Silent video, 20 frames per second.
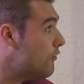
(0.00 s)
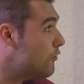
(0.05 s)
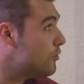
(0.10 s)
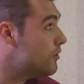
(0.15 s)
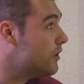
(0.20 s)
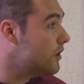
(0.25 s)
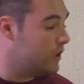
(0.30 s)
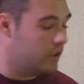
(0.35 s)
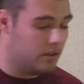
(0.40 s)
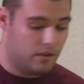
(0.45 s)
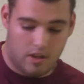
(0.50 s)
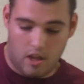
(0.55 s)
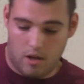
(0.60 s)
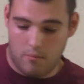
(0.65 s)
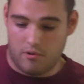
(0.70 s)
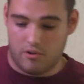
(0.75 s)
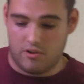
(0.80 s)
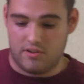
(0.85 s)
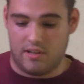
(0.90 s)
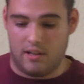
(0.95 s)
for the
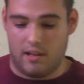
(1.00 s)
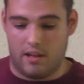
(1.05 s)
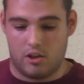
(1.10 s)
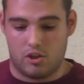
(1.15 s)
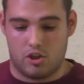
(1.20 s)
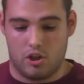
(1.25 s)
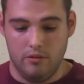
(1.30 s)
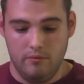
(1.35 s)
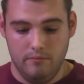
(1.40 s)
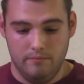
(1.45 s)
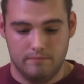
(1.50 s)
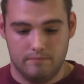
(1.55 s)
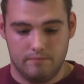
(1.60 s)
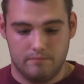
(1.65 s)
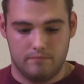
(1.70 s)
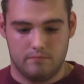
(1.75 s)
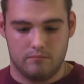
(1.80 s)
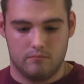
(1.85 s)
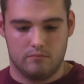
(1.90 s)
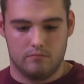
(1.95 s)
neighbor selection.
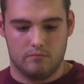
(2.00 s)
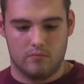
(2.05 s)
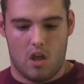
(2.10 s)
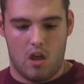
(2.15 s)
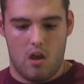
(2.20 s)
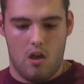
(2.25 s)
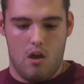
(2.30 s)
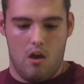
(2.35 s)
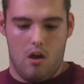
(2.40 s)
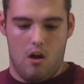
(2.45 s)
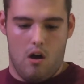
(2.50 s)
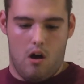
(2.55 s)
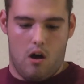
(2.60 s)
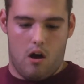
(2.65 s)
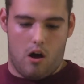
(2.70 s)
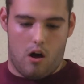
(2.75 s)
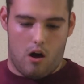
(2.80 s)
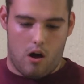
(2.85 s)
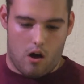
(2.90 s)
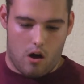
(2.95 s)

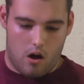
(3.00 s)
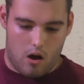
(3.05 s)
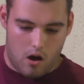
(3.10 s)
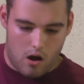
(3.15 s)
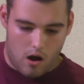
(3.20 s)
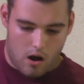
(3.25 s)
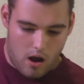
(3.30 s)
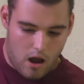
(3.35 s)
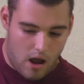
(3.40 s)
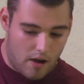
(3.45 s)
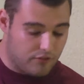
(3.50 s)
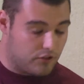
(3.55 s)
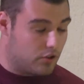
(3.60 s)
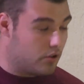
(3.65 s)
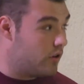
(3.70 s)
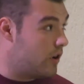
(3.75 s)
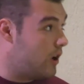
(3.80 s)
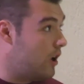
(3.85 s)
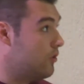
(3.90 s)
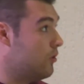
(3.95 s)

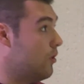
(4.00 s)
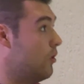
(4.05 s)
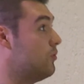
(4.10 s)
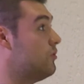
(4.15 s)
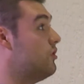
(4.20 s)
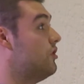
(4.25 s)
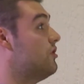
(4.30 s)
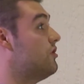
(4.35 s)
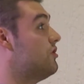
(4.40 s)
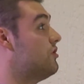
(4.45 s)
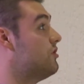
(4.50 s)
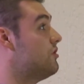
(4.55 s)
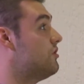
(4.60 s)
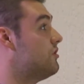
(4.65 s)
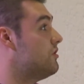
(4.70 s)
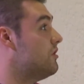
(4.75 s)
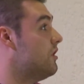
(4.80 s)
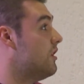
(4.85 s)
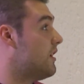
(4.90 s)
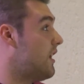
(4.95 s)
After a node
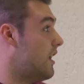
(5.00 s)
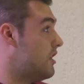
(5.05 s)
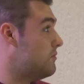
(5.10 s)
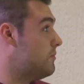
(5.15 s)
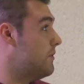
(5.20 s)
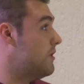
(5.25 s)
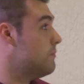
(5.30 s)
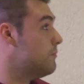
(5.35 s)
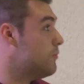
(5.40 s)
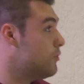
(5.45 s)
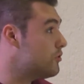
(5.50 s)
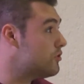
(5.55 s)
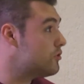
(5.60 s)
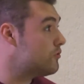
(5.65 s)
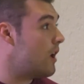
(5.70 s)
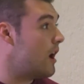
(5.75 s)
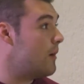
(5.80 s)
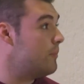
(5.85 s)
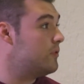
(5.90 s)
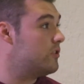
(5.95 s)
has been
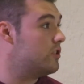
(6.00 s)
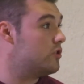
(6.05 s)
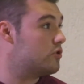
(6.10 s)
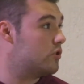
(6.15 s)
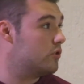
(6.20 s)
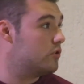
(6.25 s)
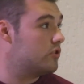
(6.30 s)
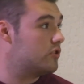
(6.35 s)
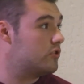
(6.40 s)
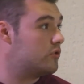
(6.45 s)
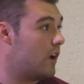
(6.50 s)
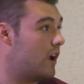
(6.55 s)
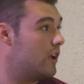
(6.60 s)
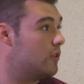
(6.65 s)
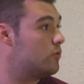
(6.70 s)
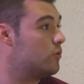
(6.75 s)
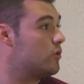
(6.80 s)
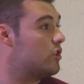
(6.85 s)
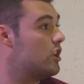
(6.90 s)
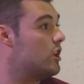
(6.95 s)
bootstrapped, it should try
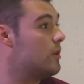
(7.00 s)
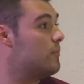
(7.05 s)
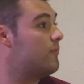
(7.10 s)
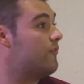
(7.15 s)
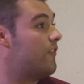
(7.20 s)
to keep